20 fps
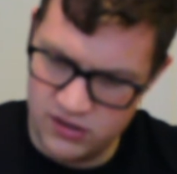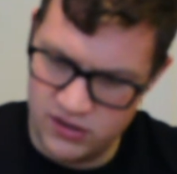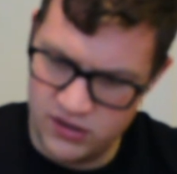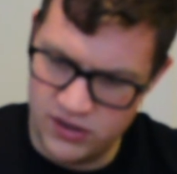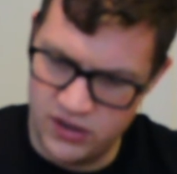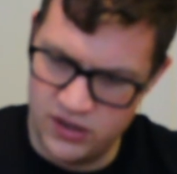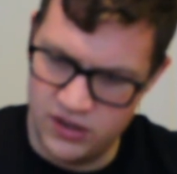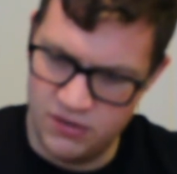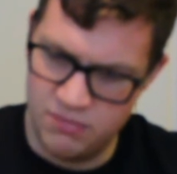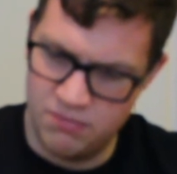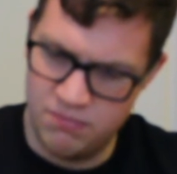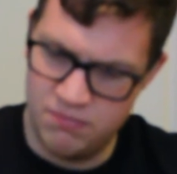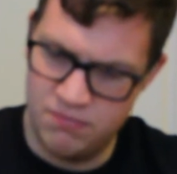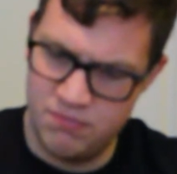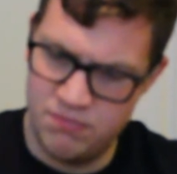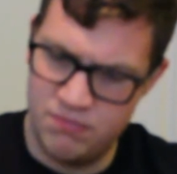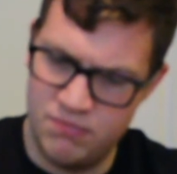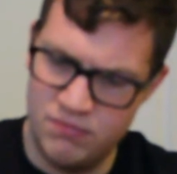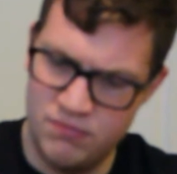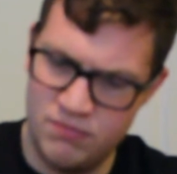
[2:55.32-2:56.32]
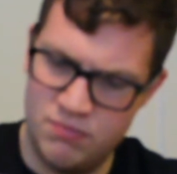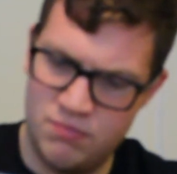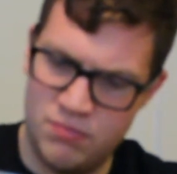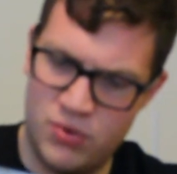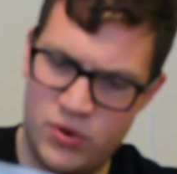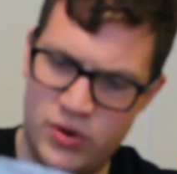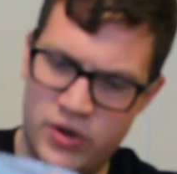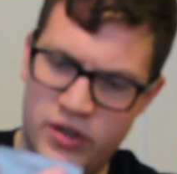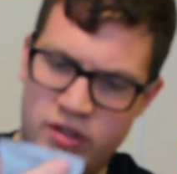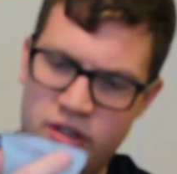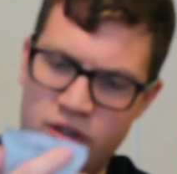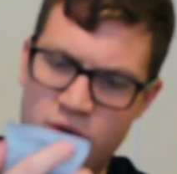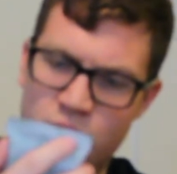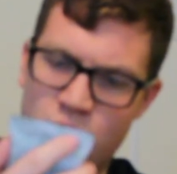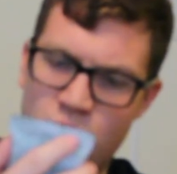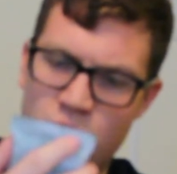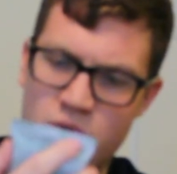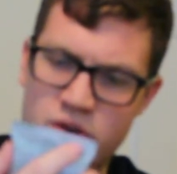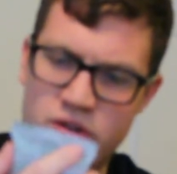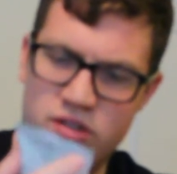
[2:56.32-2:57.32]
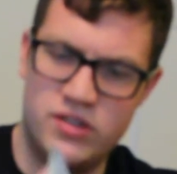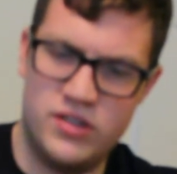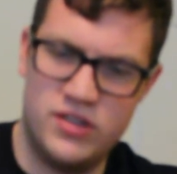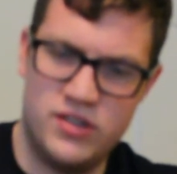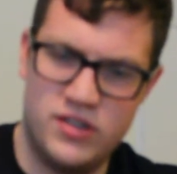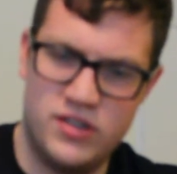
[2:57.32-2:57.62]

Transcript: in the boiling wort.